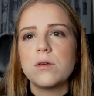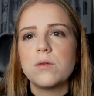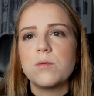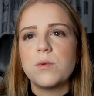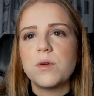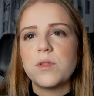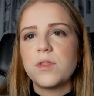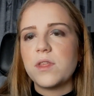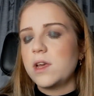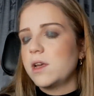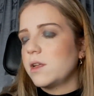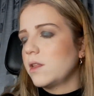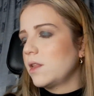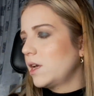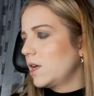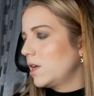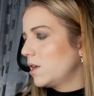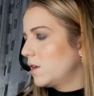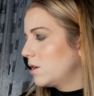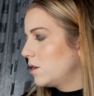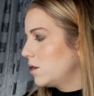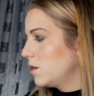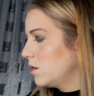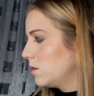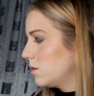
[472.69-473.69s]
with a
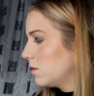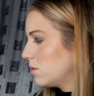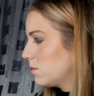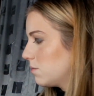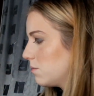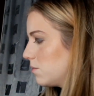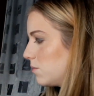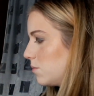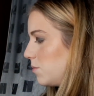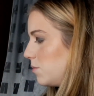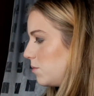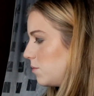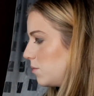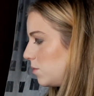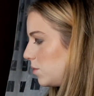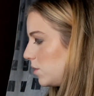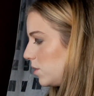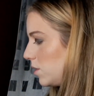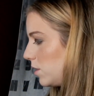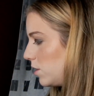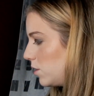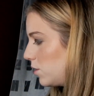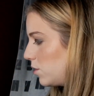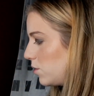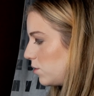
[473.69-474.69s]
like
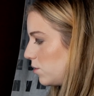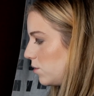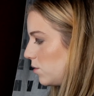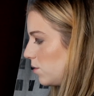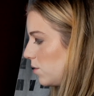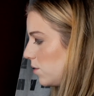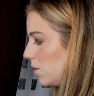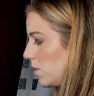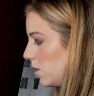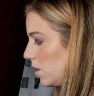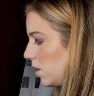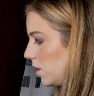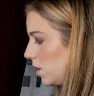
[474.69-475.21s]
blue